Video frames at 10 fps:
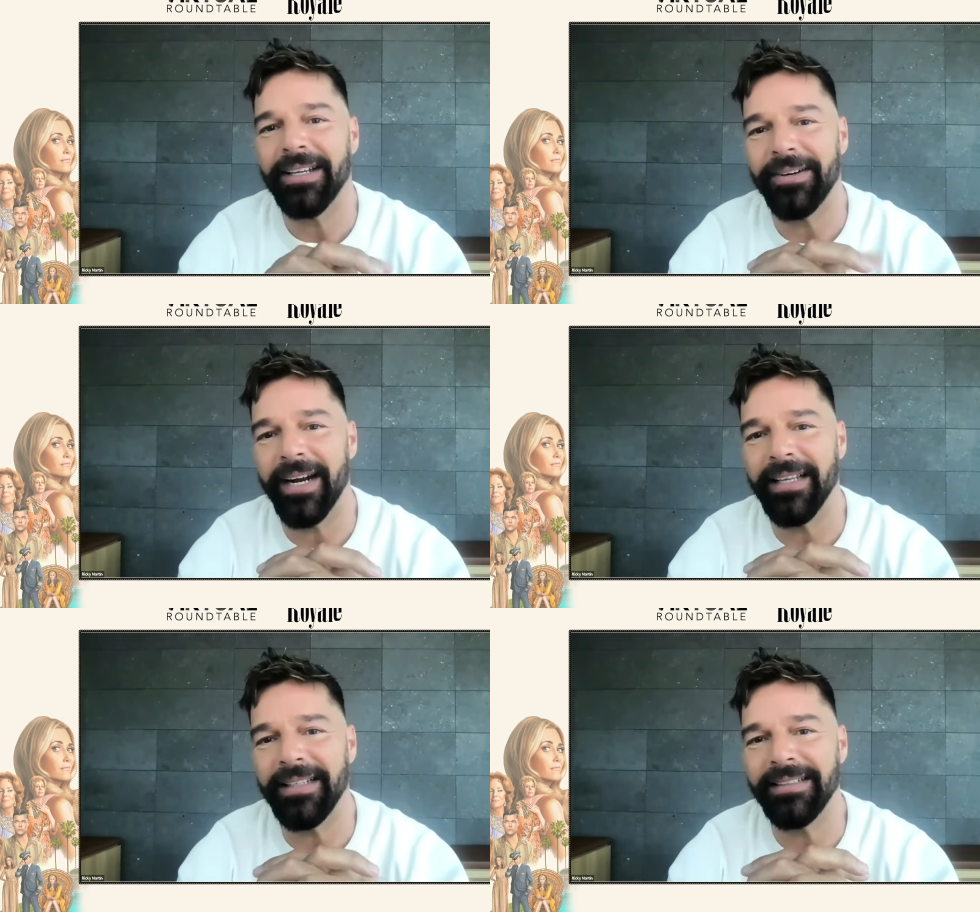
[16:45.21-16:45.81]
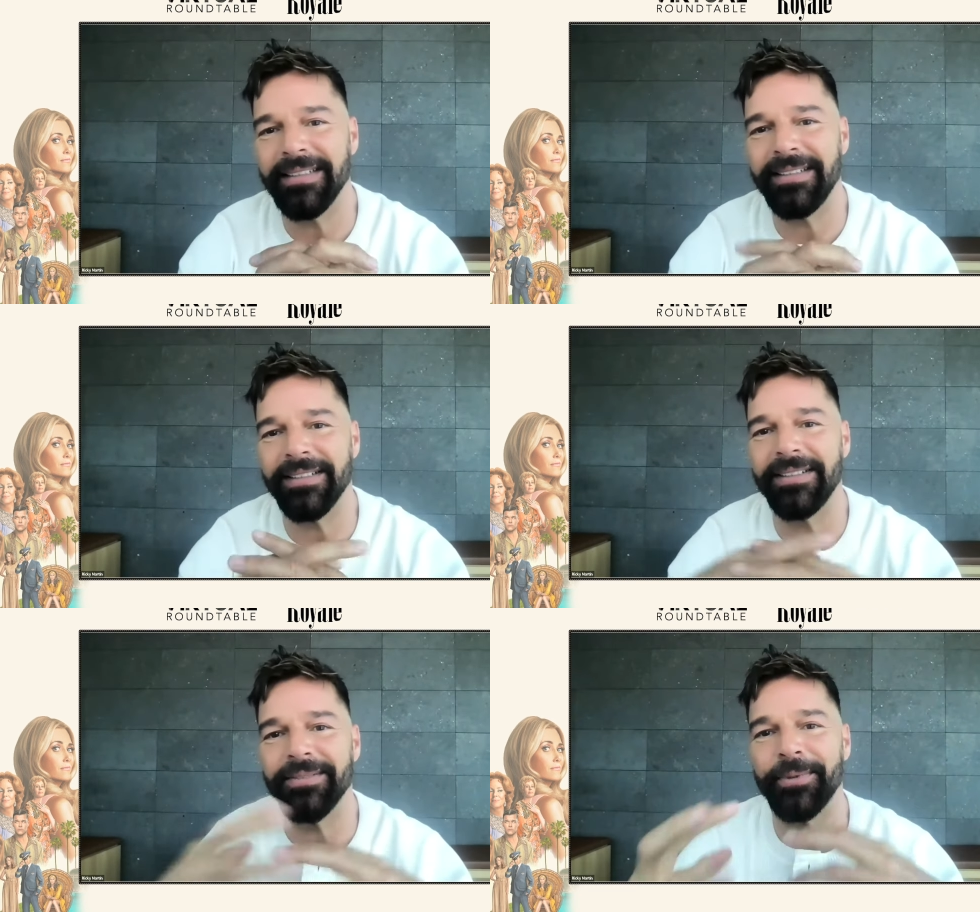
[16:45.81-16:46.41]
Speaker 1: right? This
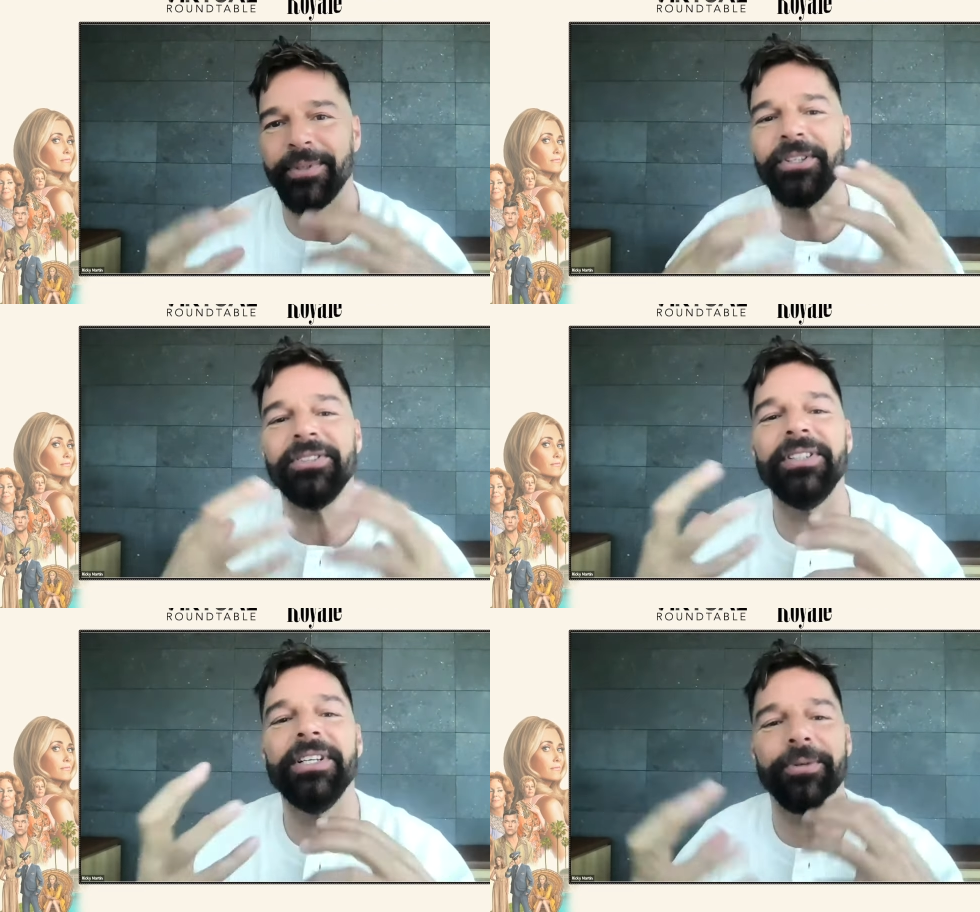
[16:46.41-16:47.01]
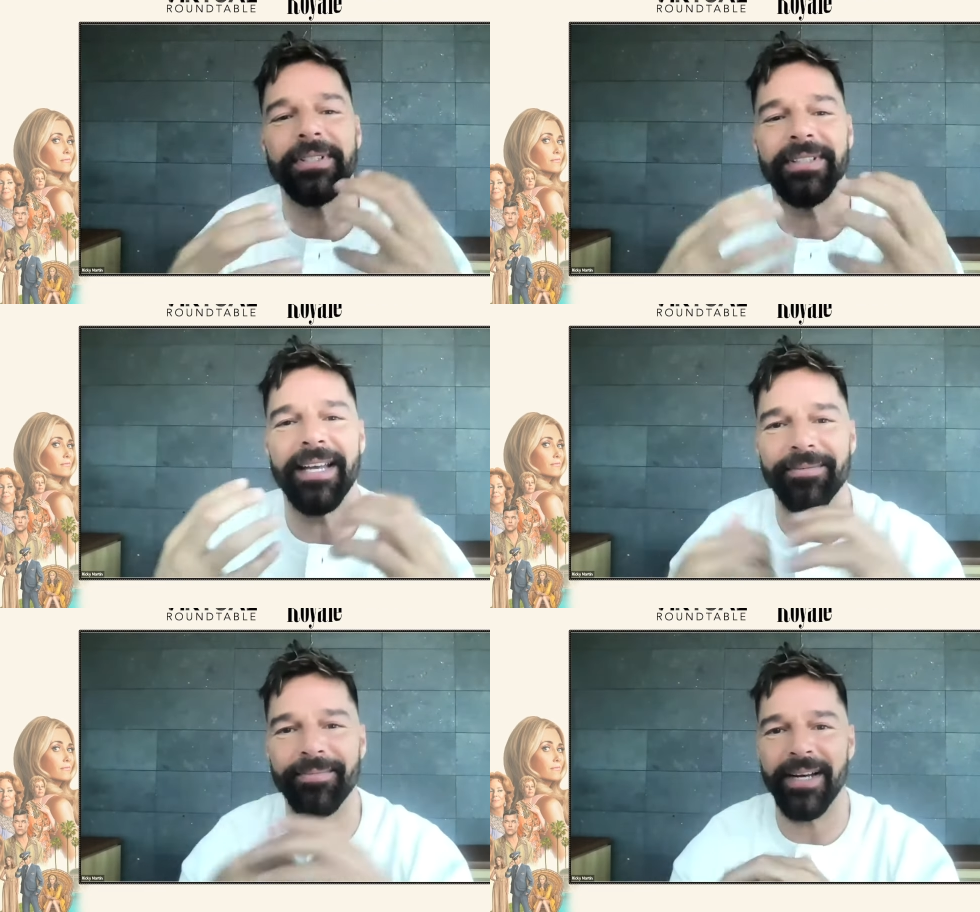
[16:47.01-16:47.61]
is one of the secrets
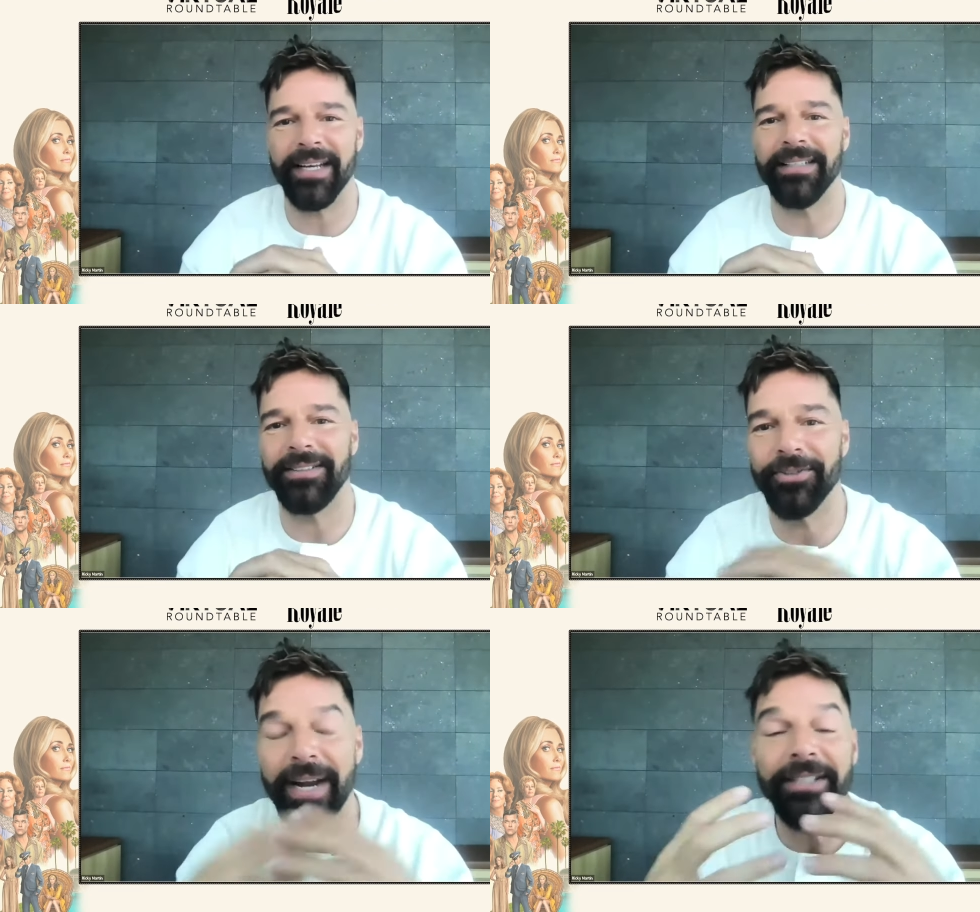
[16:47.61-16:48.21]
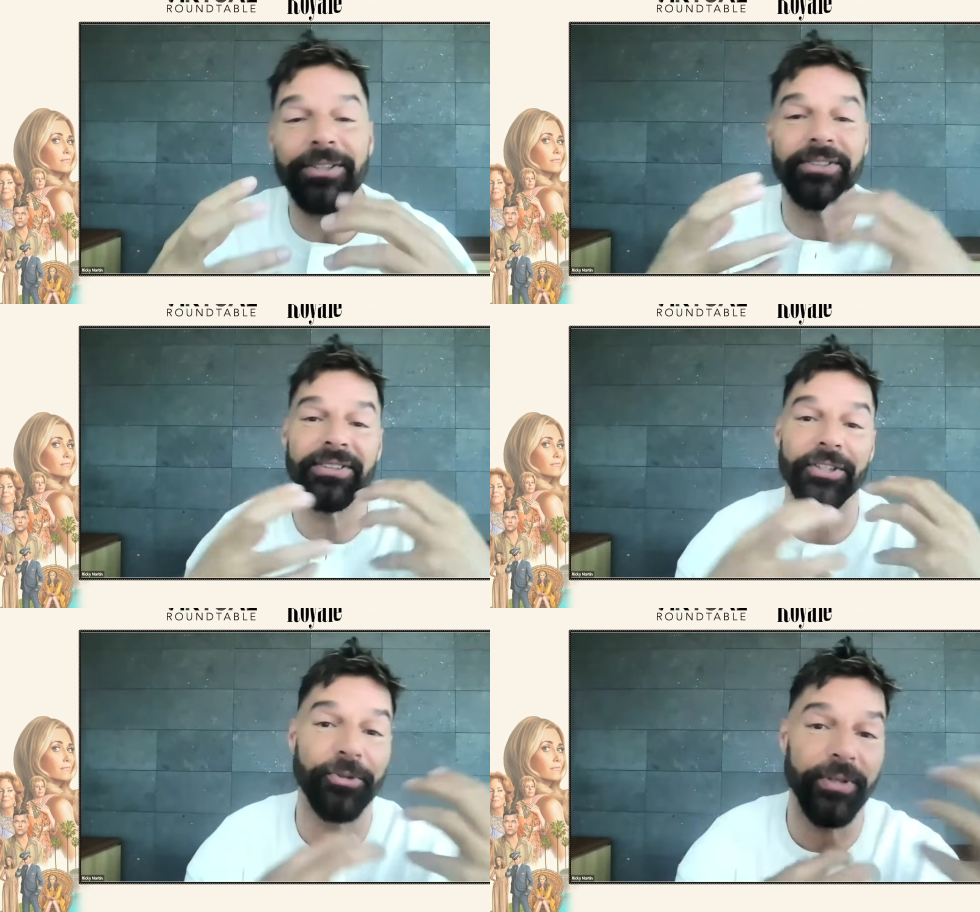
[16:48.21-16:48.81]
that my directors and
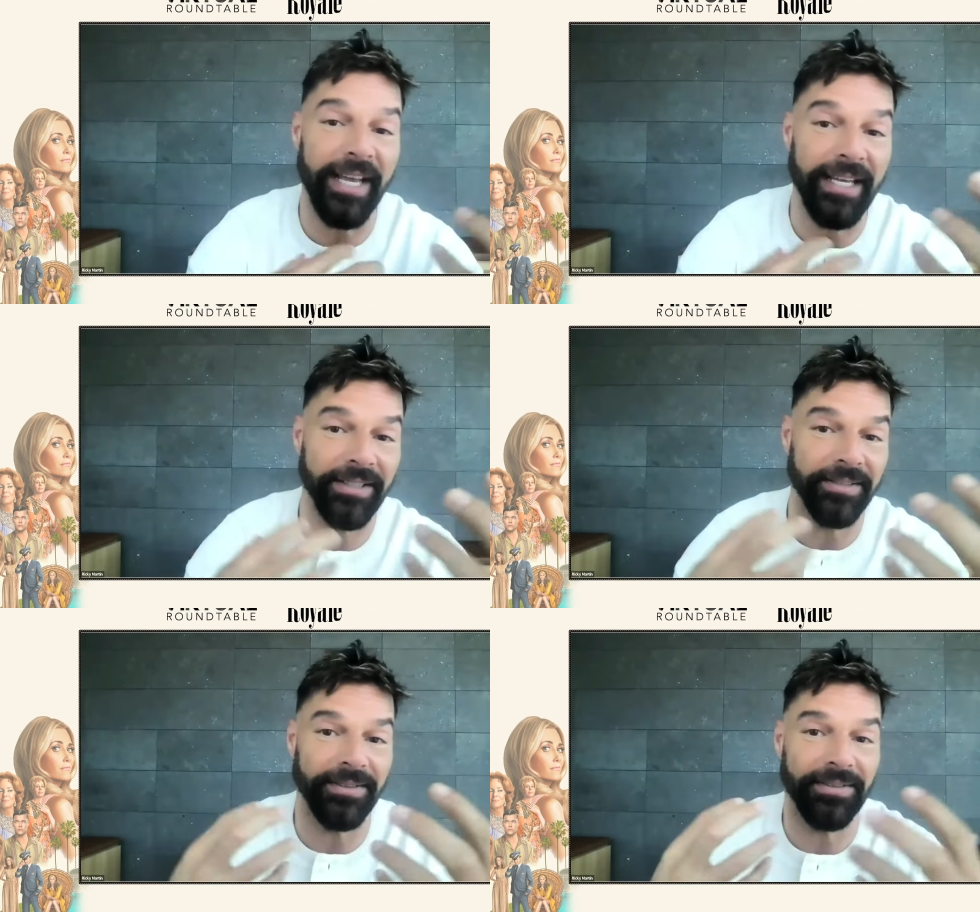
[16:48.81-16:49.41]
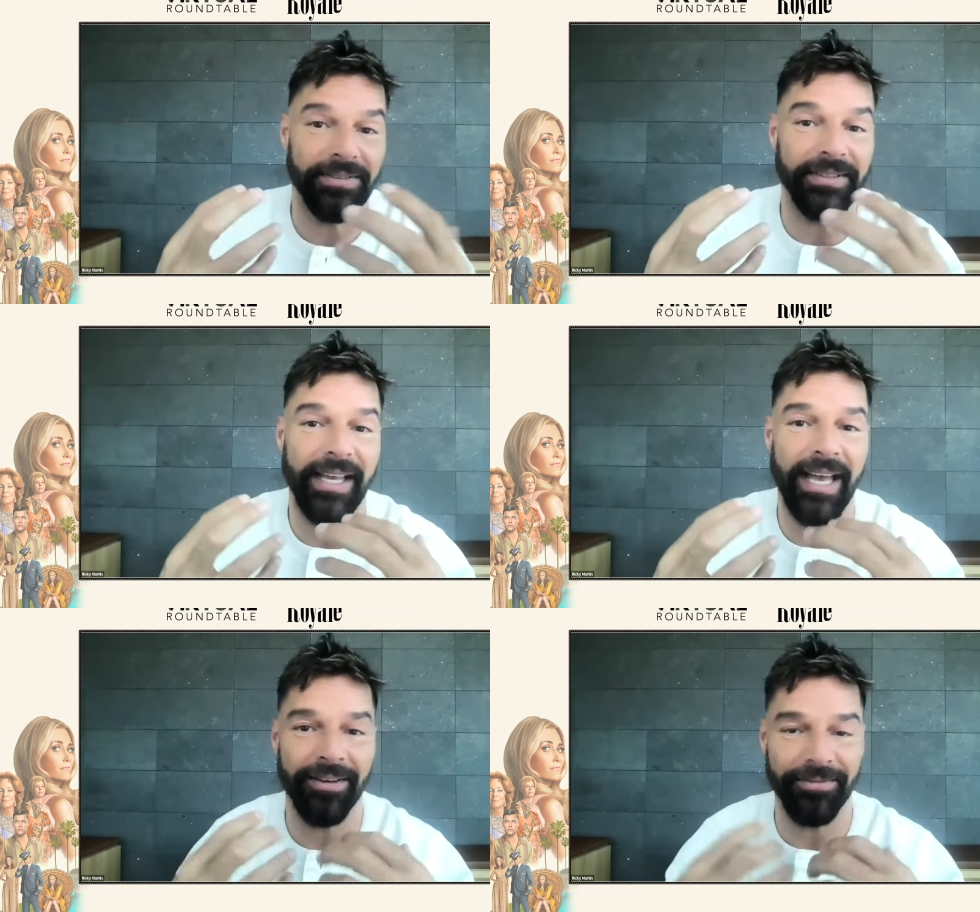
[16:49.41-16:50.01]
the creatives
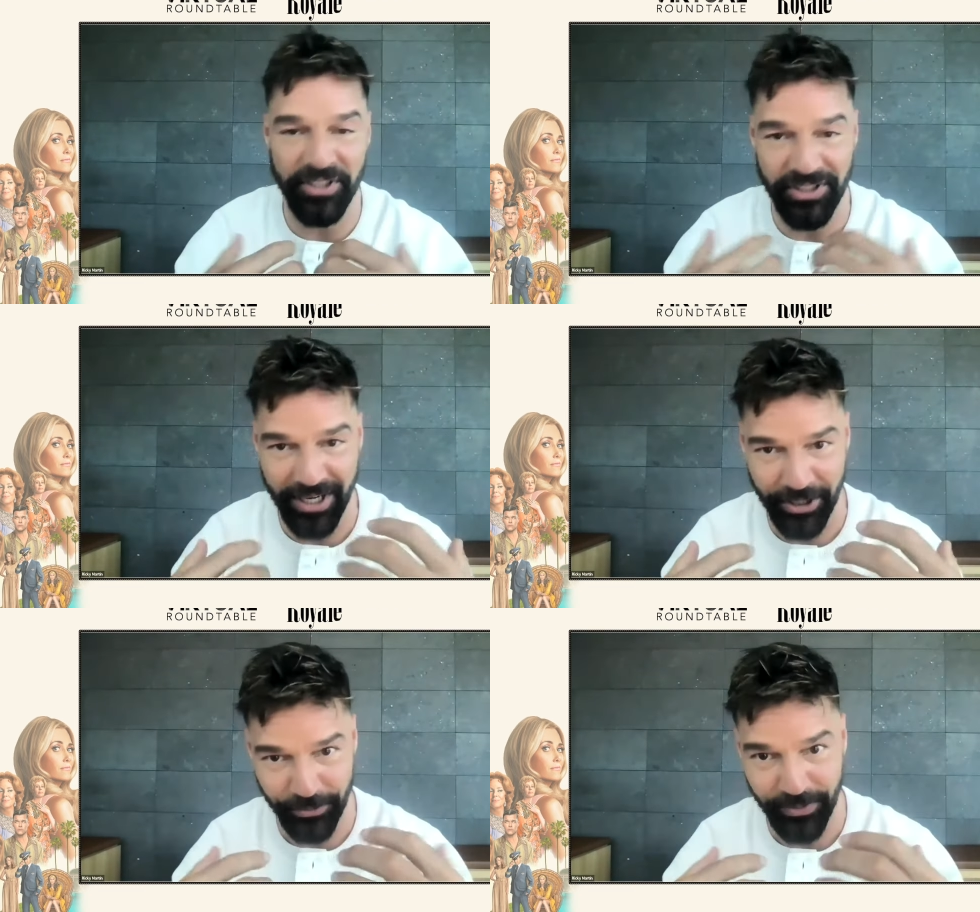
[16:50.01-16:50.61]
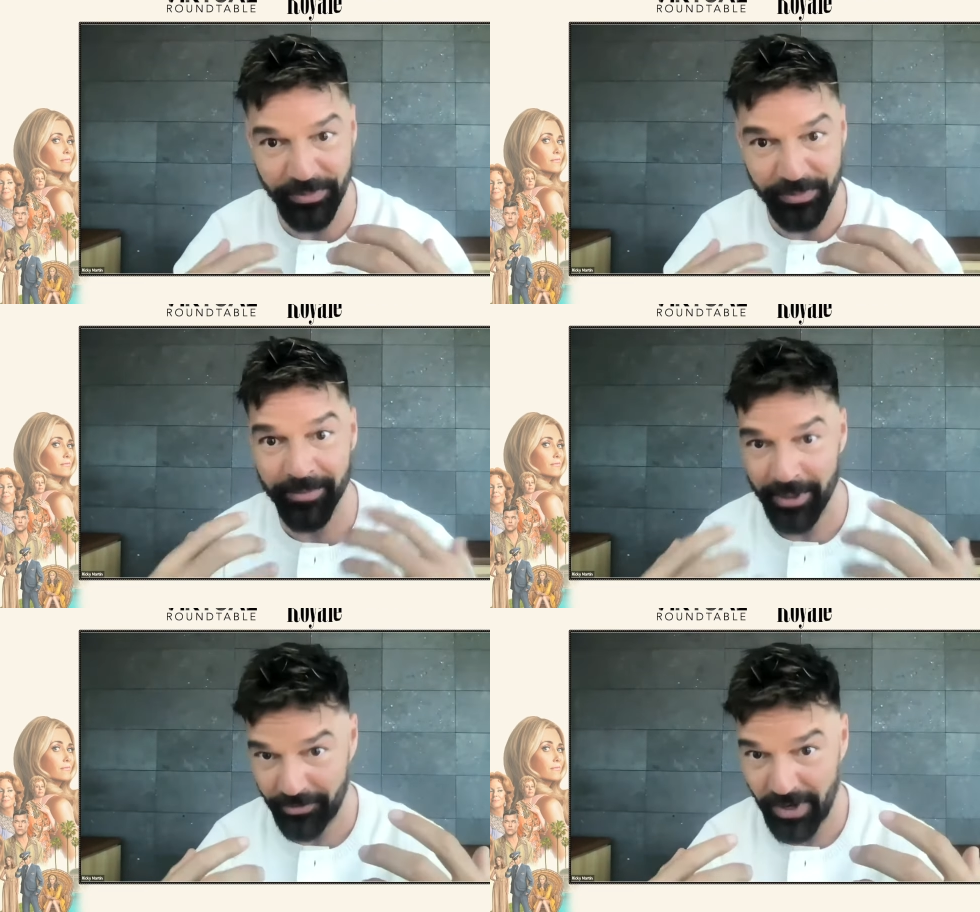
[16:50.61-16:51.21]
have shared with me
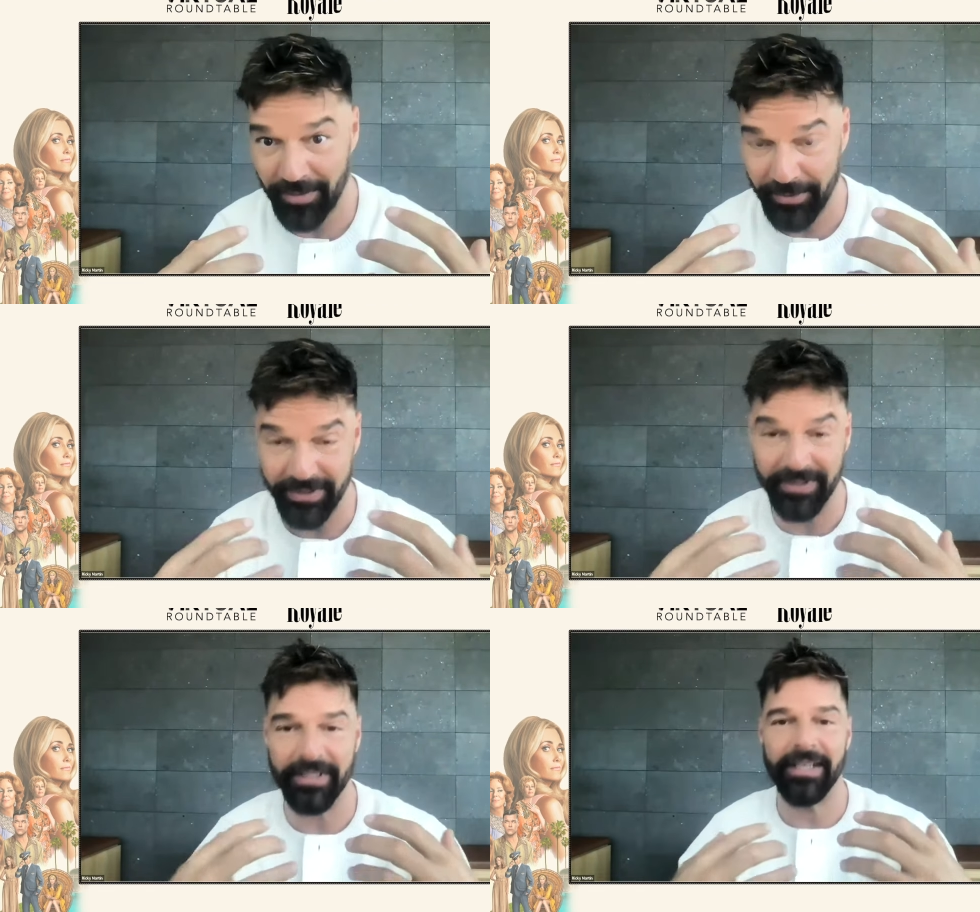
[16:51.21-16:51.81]
about Robert.